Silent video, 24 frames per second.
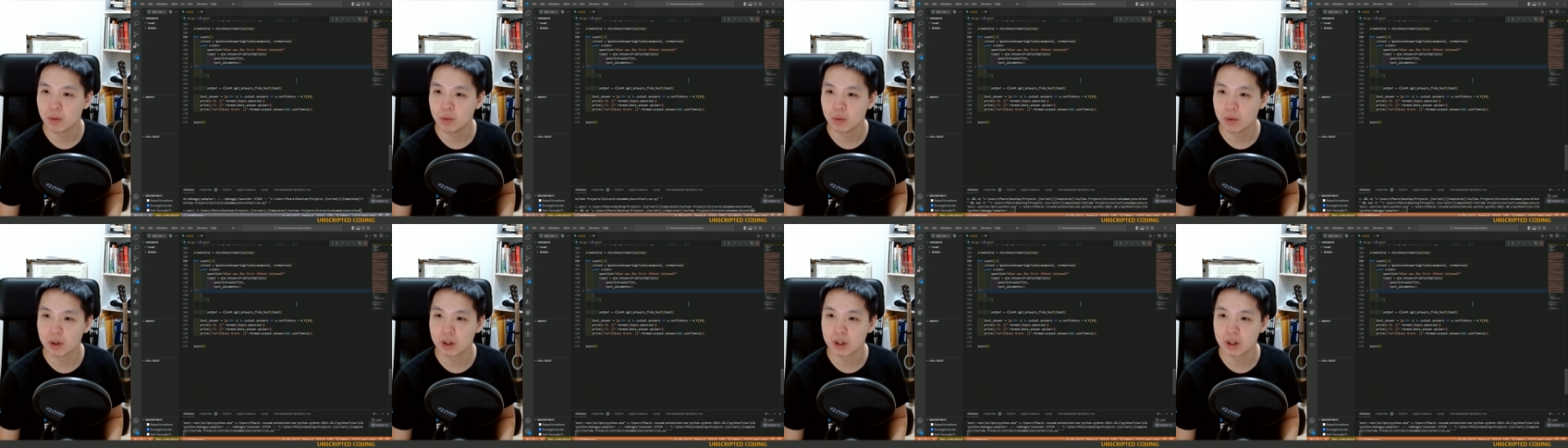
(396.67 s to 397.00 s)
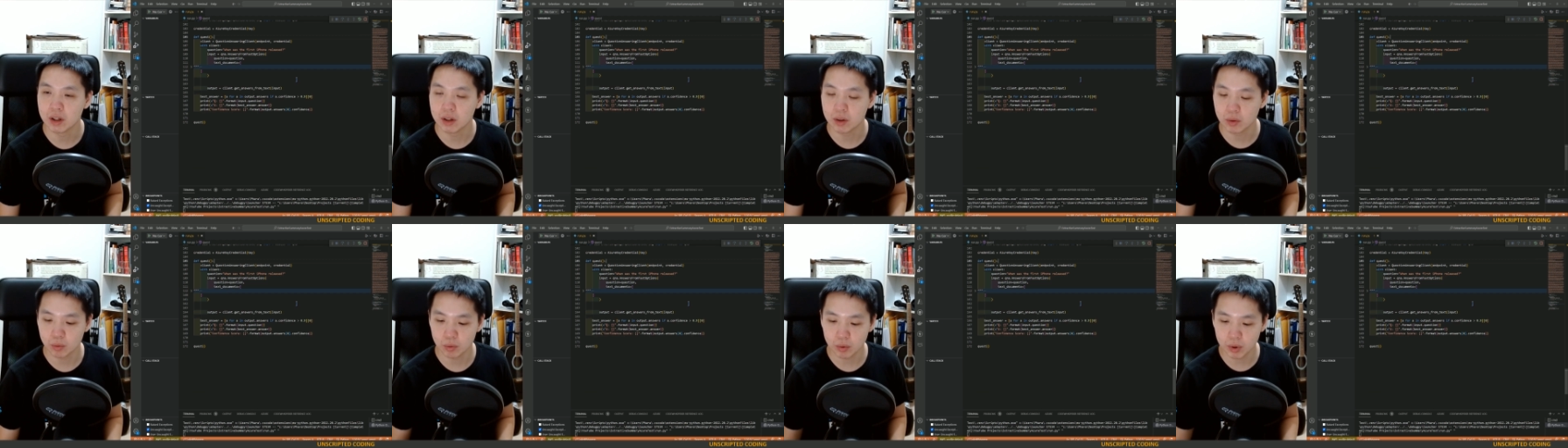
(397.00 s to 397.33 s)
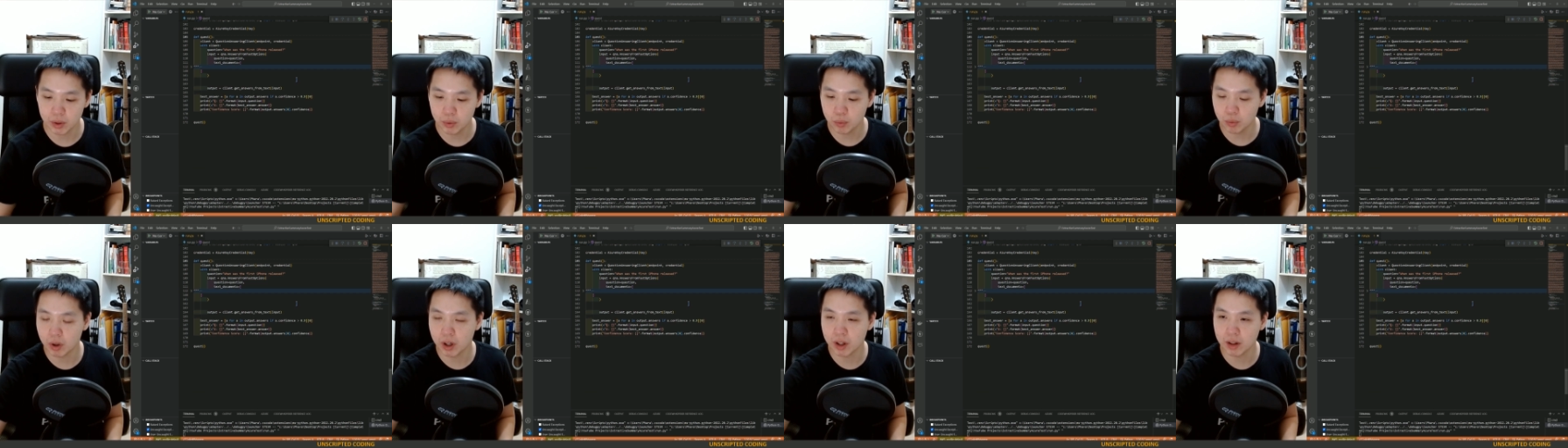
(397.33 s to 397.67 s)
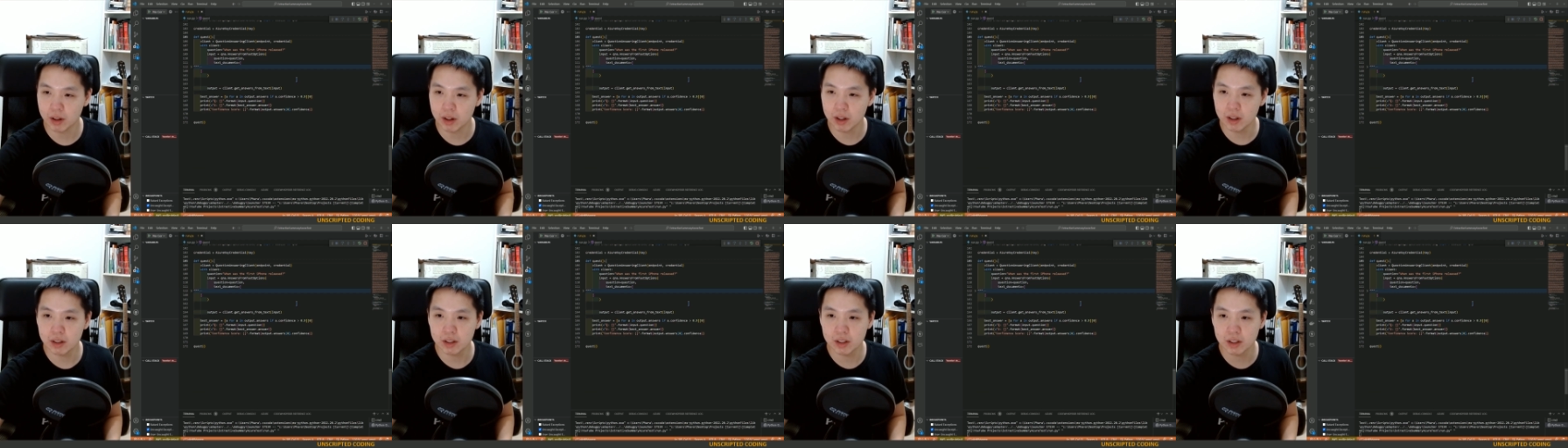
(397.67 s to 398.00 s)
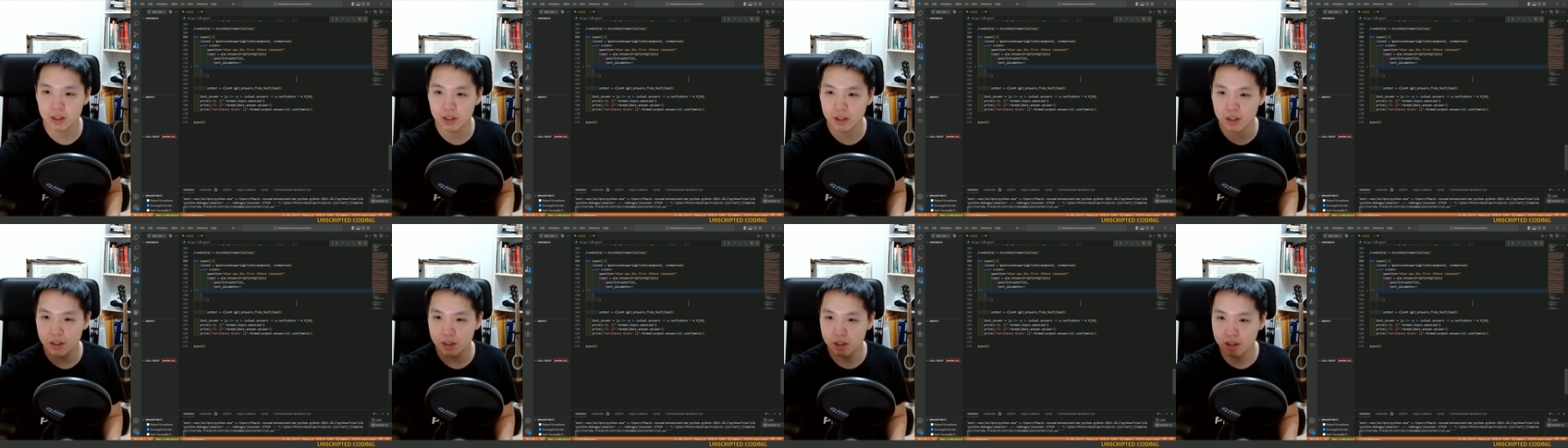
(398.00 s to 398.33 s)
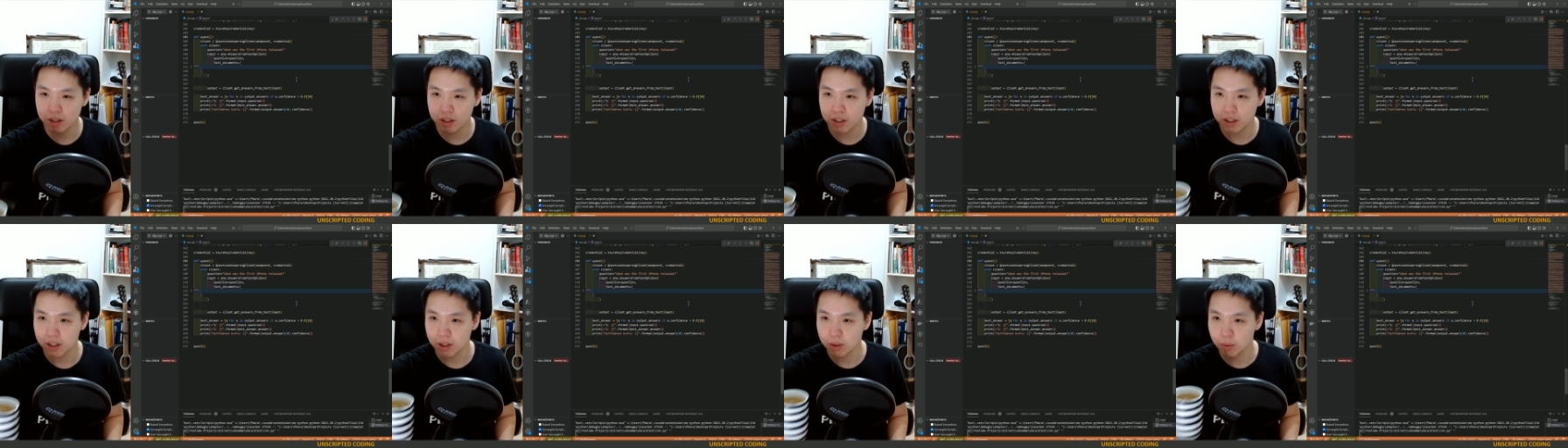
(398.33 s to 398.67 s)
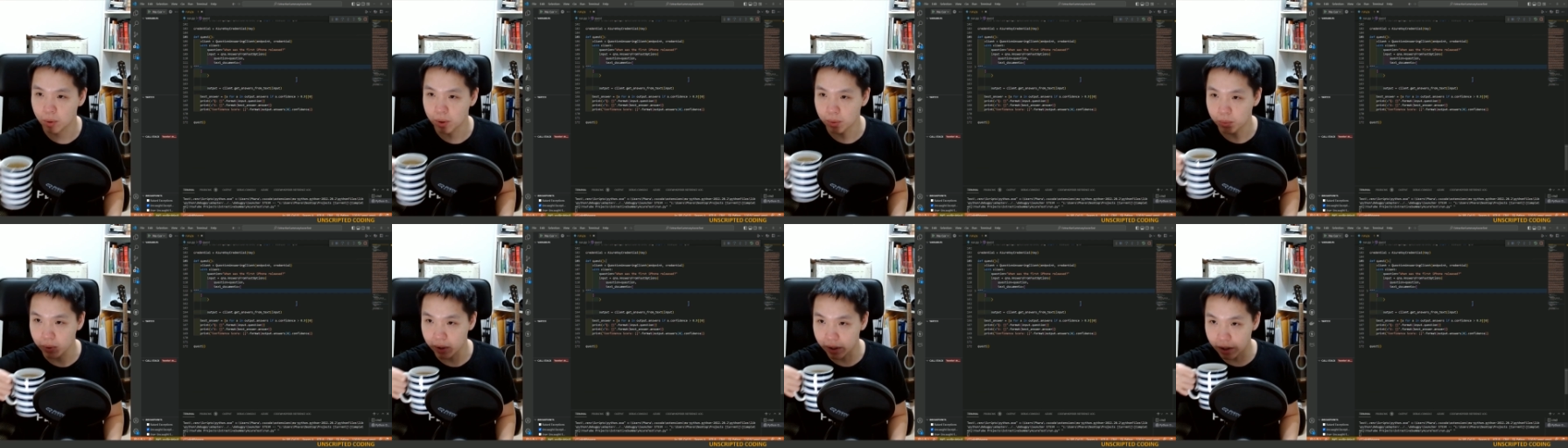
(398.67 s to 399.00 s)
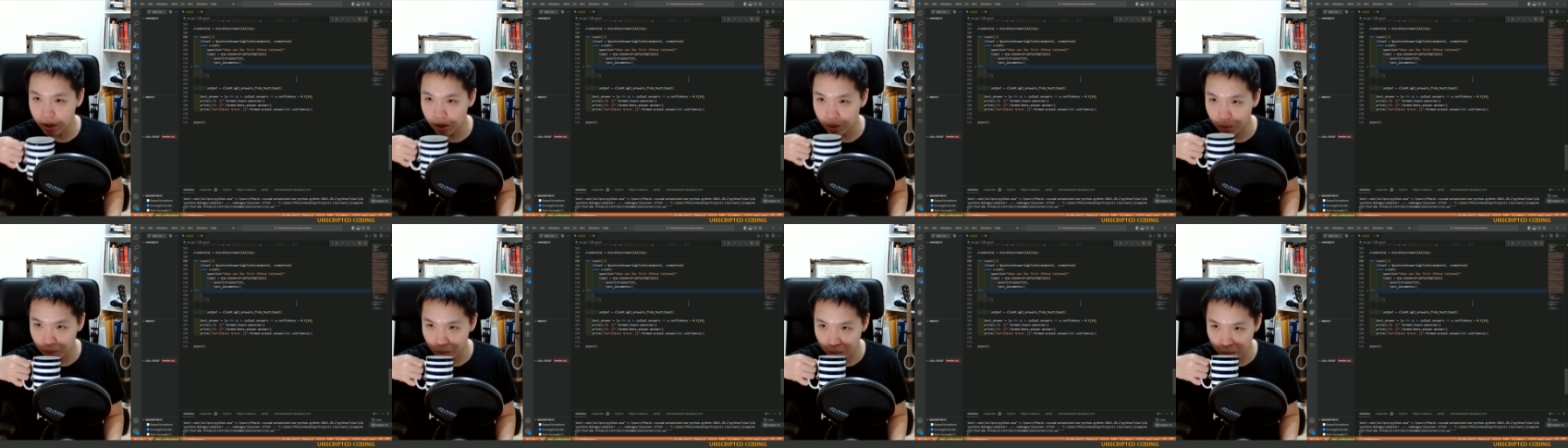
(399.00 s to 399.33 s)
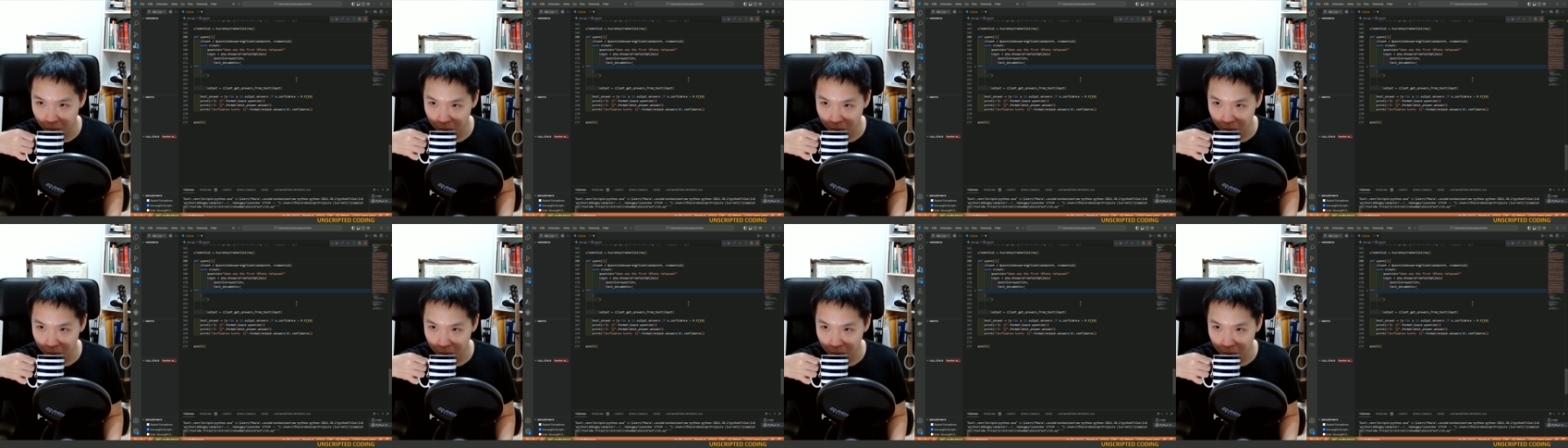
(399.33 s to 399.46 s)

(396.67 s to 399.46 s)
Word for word: we're gonna rerun this see where we go